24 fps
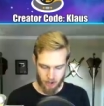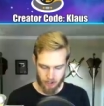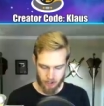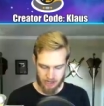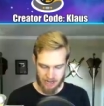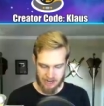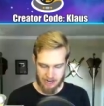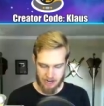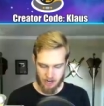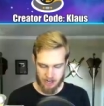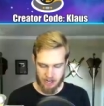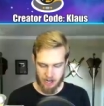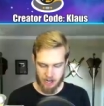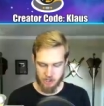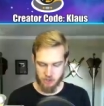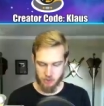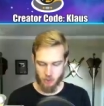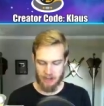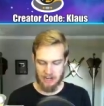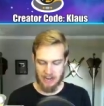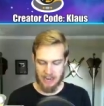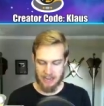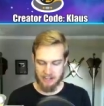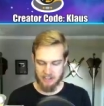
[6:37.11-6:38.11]
Okay, here, here's
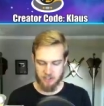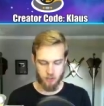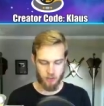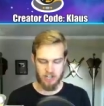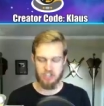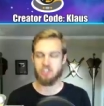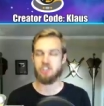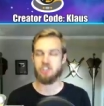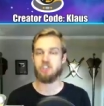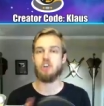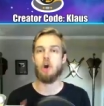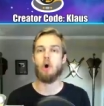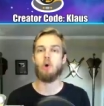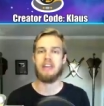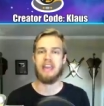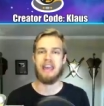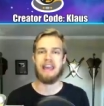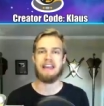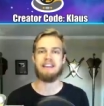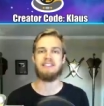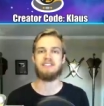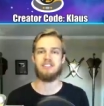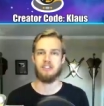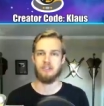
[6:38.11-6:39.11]
one. I just want to
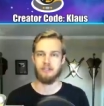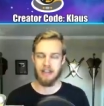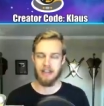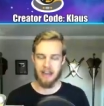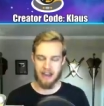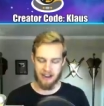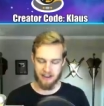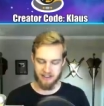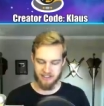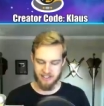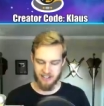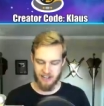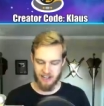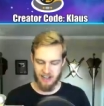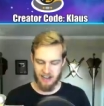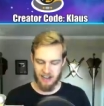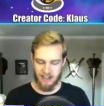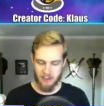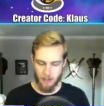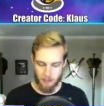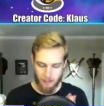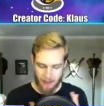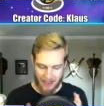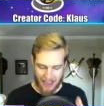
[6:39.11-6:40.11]
showcase to you guys
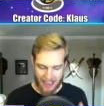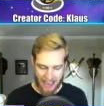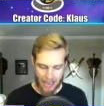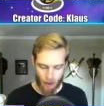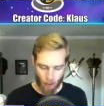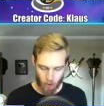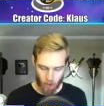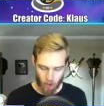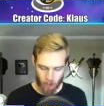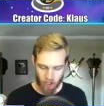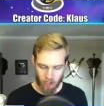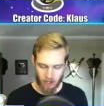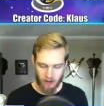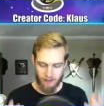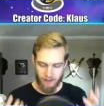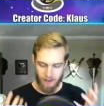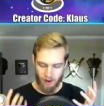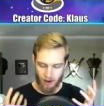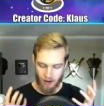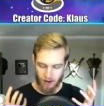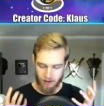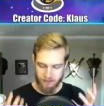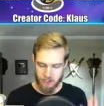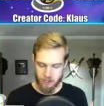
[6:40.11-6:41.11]
the power
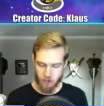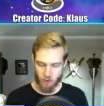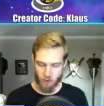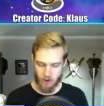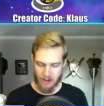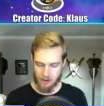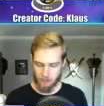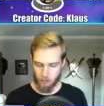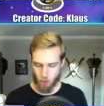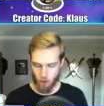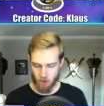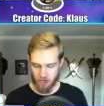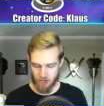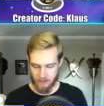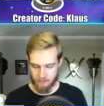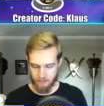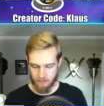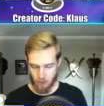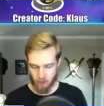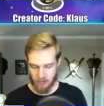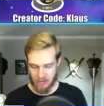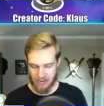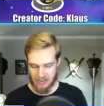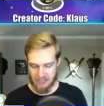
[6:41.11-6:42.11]
of the Grand Warden,
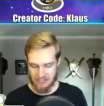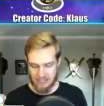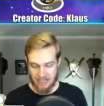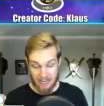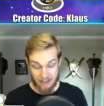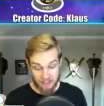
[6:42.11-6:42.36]
okay?